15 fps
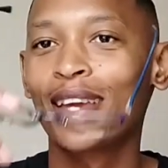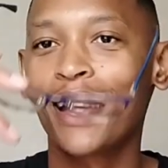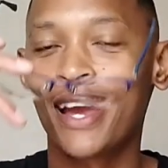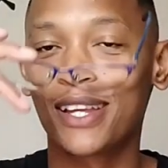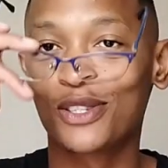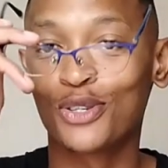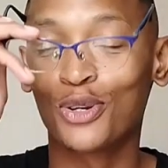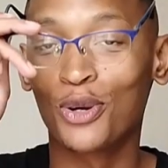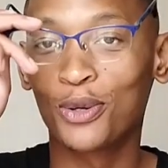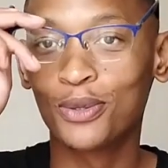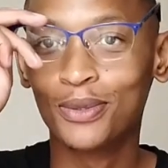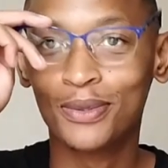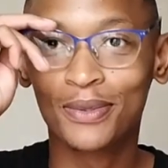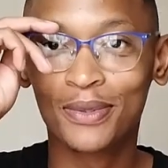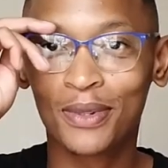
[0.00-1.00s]
As you know,
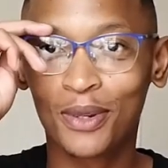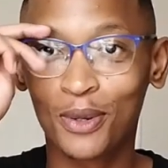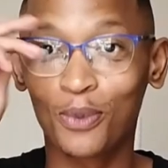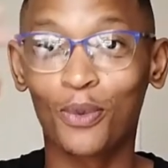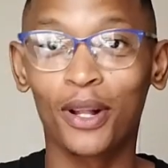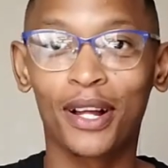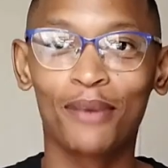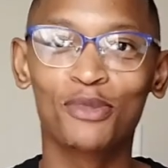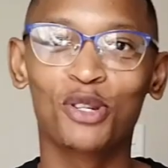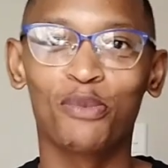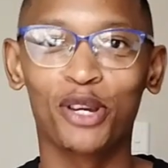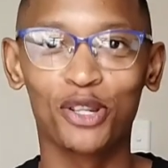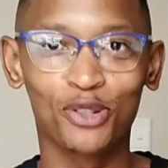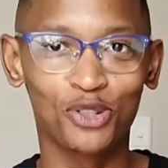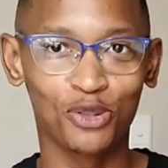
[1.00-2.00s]
welcome to
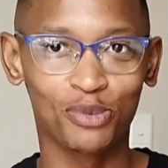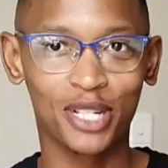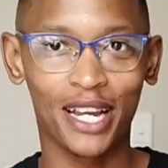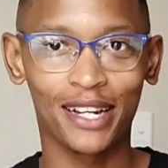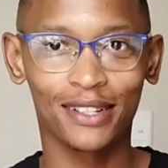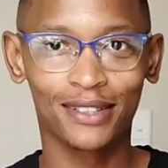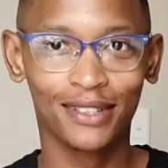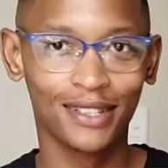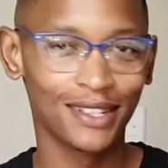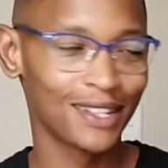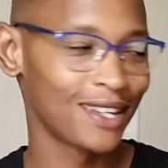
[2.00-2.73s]
my YouTube channel.